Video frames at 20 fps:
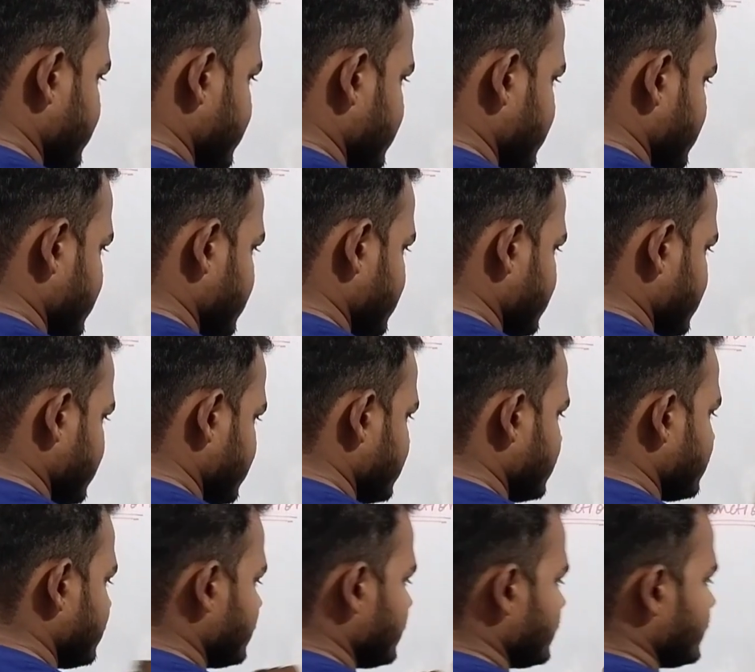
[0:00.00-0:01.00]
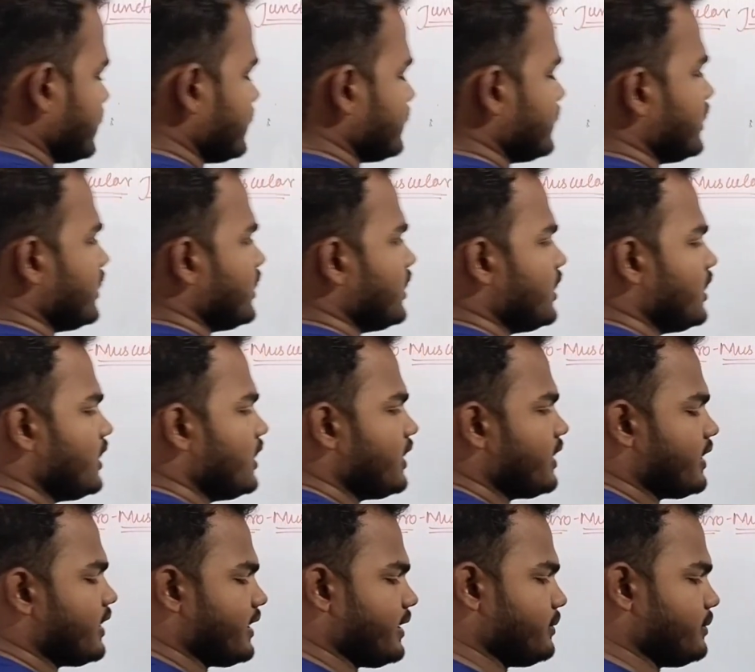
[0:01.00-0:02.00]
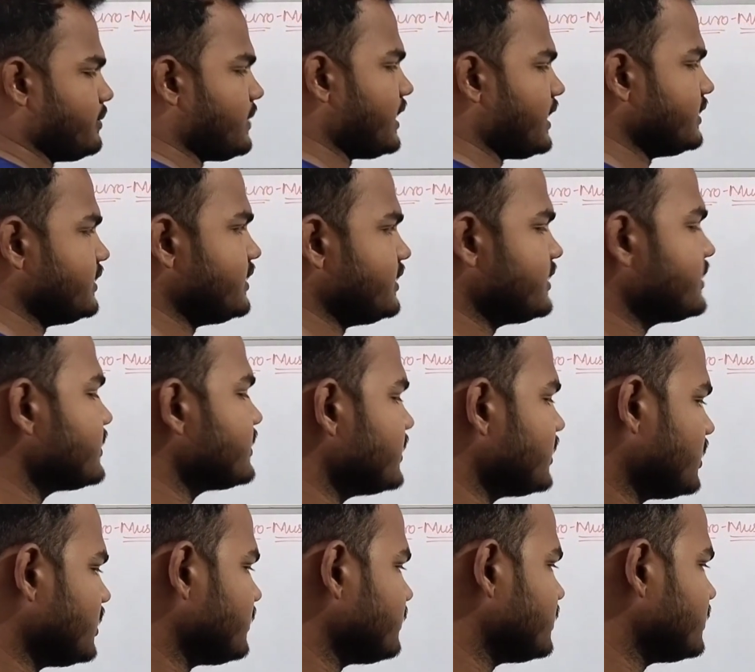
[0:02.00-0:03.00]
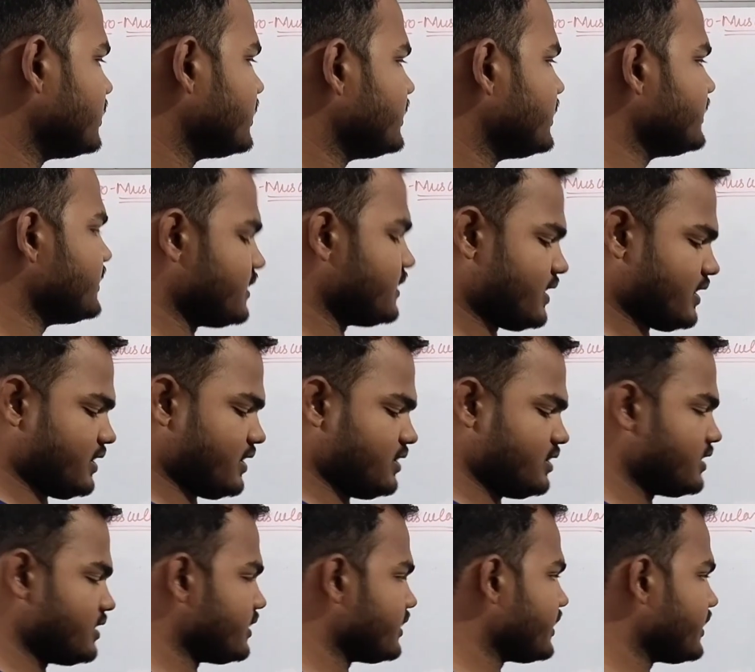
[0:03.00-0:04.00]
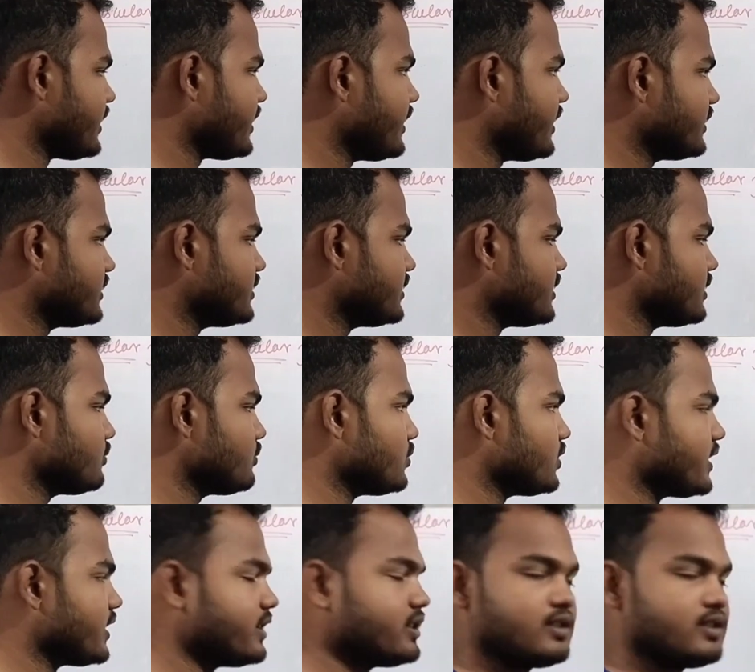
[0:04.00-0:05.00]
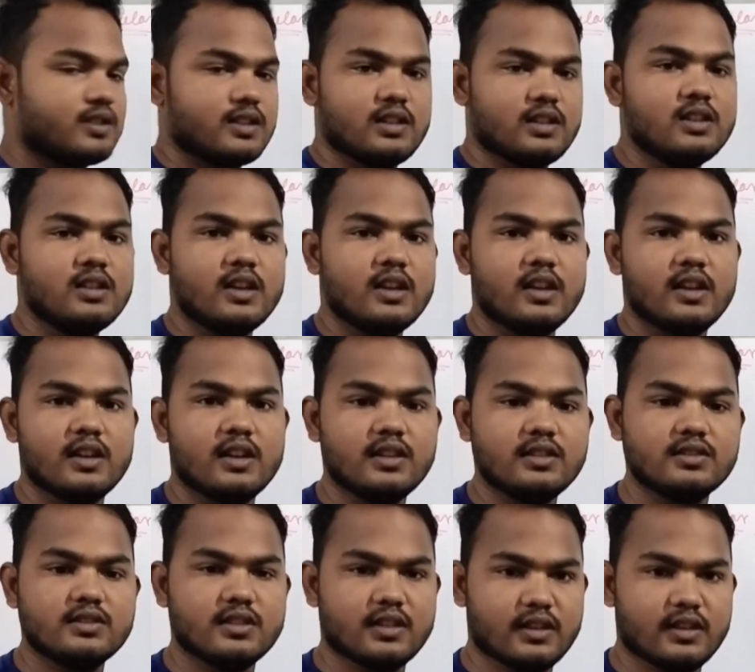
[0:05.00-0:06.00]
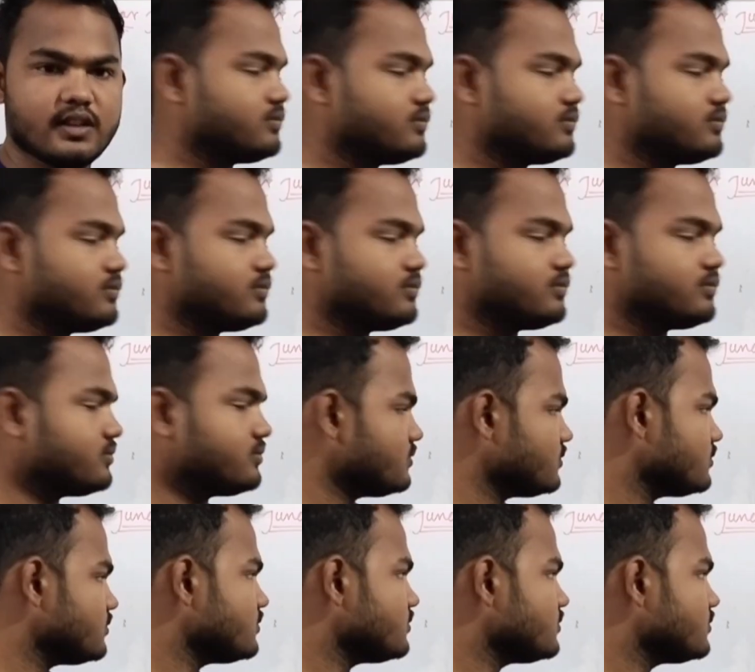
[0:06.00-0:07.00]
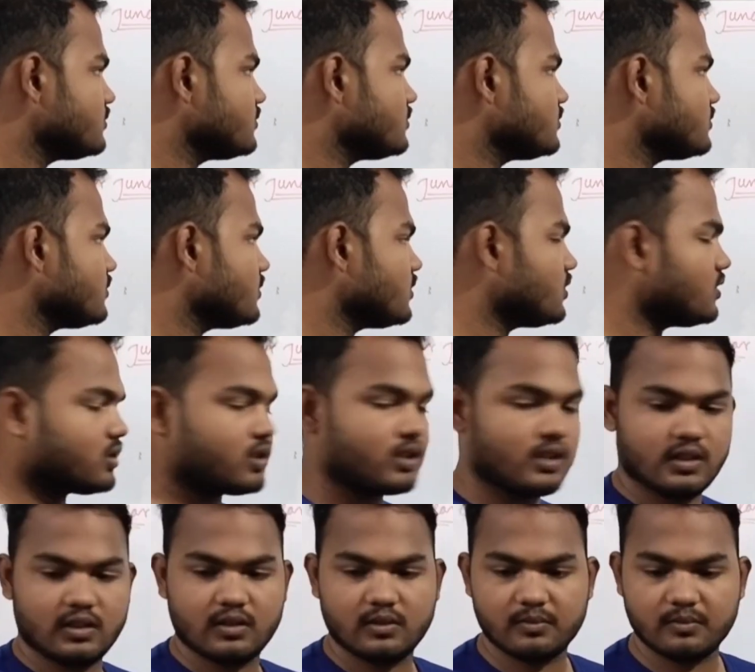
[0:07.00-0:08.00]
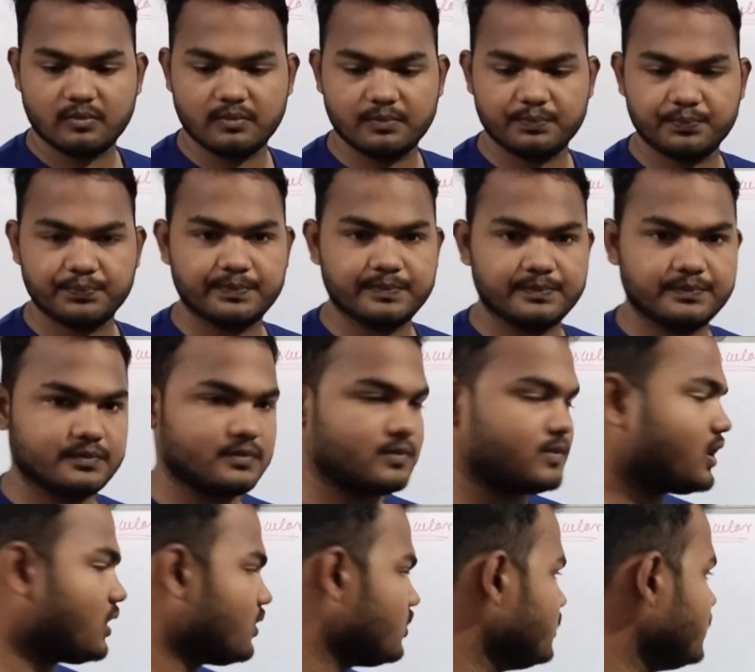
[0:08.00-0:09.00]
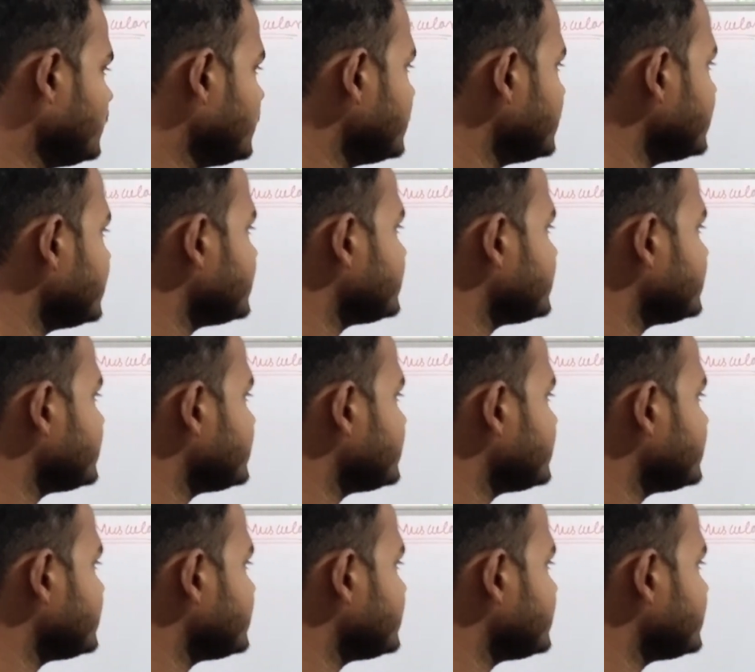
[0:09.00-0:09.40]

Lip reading: is nerve, and by this nerve, there is a action potential generated. Okay. Now,